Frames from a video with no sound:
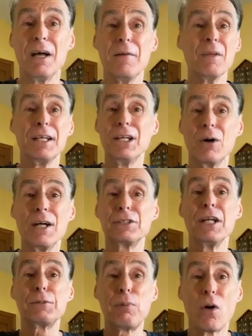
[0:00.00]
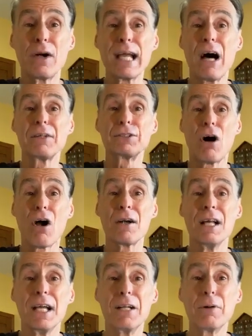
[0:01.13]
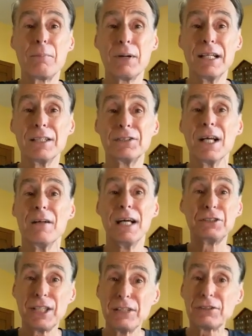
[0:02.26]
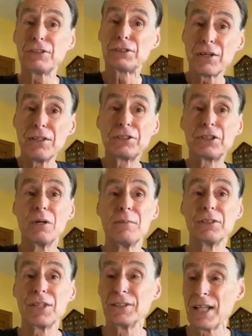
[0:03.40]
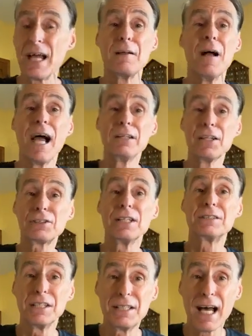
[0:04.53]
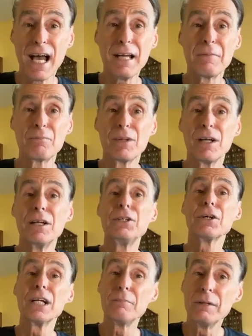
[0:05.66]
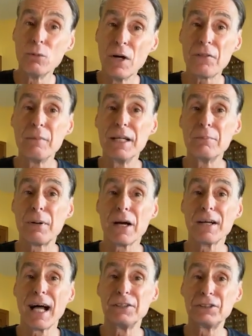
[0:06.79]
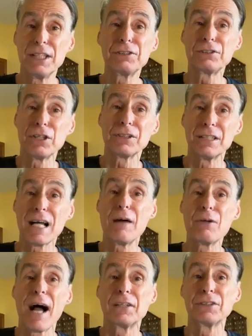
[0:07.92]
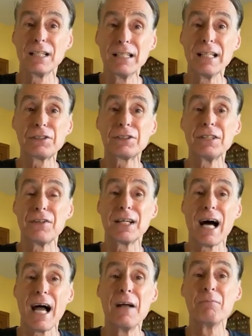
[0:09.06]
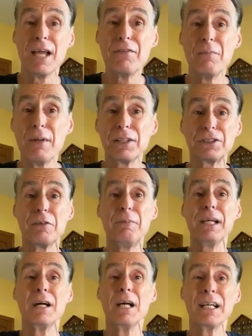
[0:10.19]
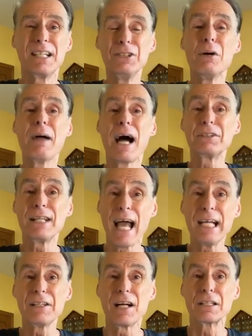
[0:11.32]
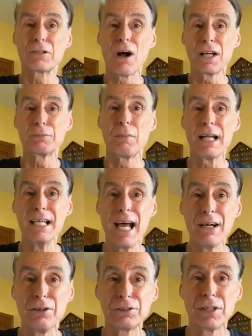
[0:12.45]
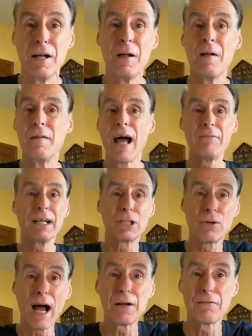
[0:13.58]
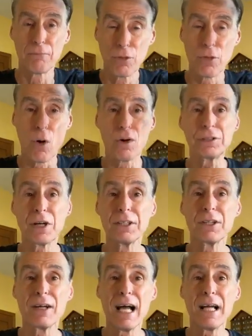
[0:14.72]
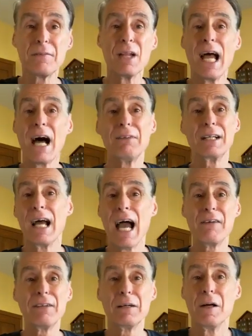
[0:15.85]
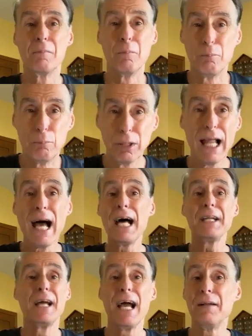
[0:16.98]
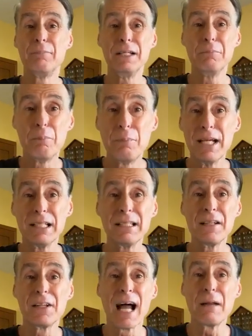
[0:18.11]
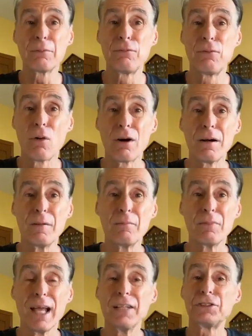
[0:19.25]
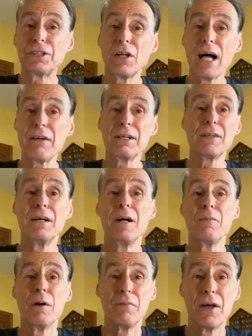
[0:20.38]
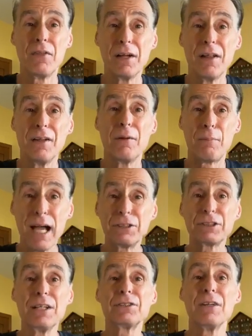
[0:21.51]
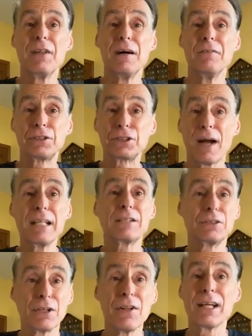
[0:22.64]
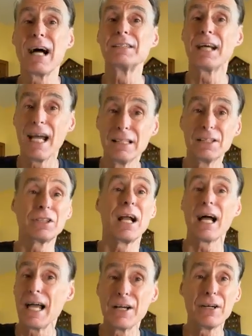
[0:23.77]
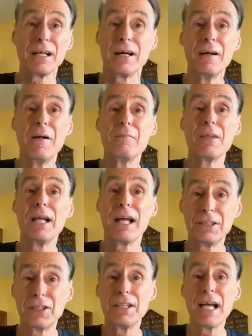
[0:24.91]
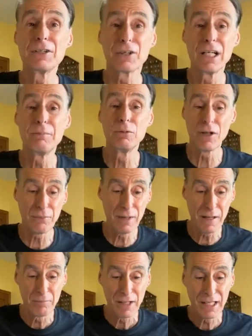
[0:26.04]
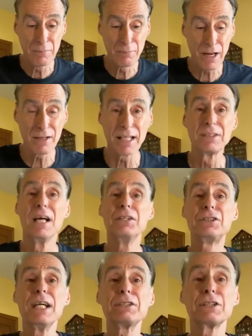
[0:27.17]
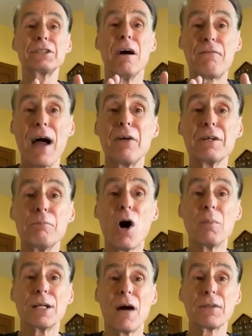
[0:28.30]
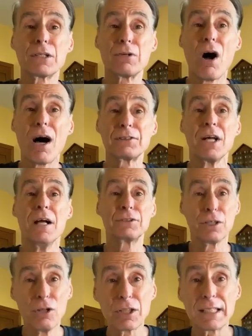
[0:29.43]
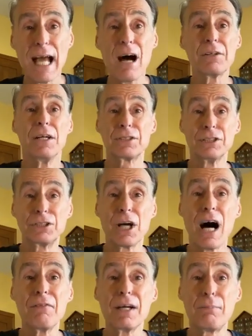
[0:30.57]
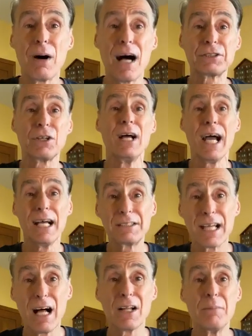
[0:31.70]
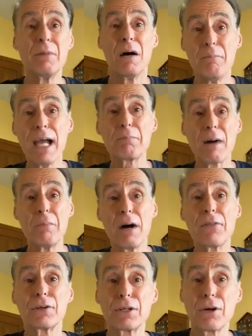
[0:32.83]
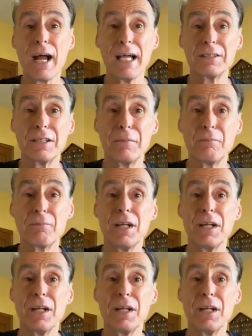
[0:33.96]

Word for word: him, you know, is, is pouring out his heart in repentance. And Jesus turns to him and says, Hey, hey, listen, today you're going to be with me in paradise. Jesus took the time to actually listen to the guy in the midst of being, can you imagine hanging on a cross by nails? Having a crown of thorns on your head, having, having bled and being beaten the night before, and still having the, the, the, the, the patience and the strength to turn to the guy and say, Hey, listen, I, I hear you. And, and today you're going to be with me in paradise. Jesus found a moment on the cross to look down to John the apostle and tell him, Make my mother great.